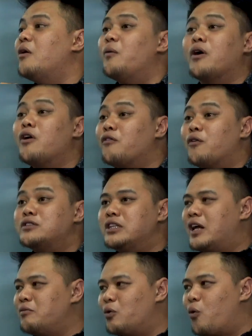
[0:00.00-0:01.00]
We are not forcing
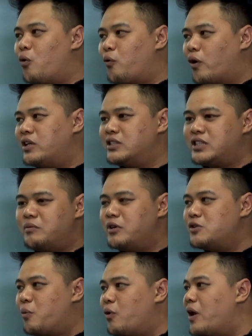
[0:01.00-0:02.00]
them to go for this scheme,
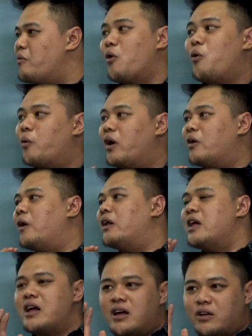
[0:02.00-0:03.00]
this program. No, we are not.
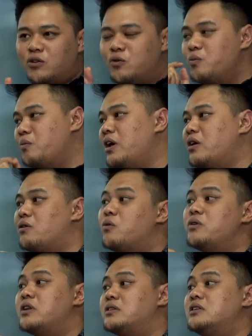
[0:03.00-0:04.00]
You make your
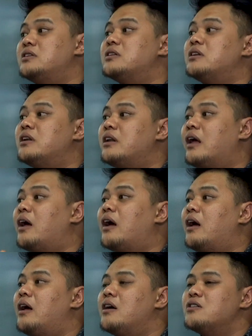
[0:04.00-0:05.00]
own decision.
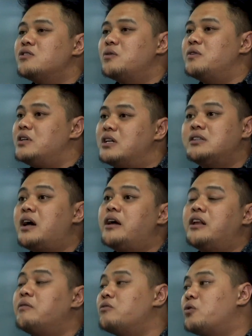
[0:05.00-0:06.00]
So we just
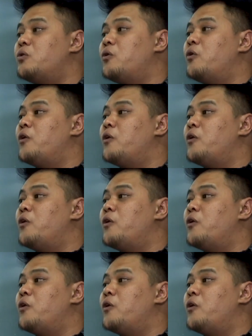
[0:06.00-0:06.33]
guide them through.